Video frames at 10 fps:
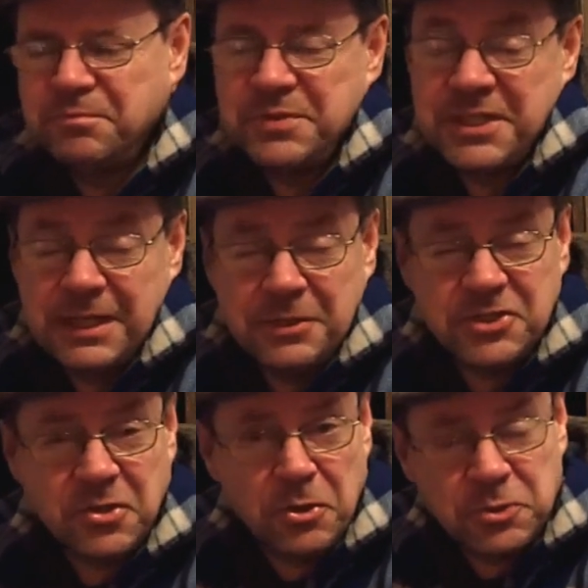particularly
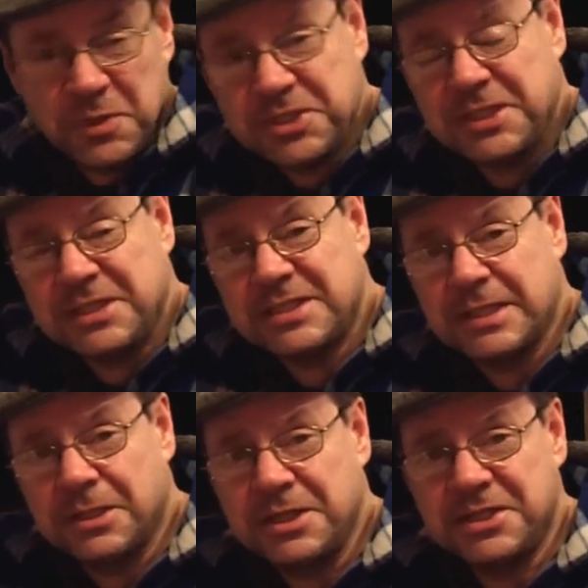Scotch whisky
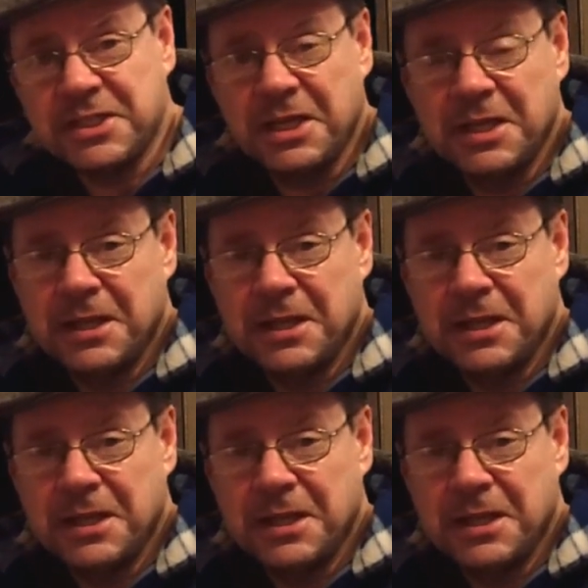distilleries,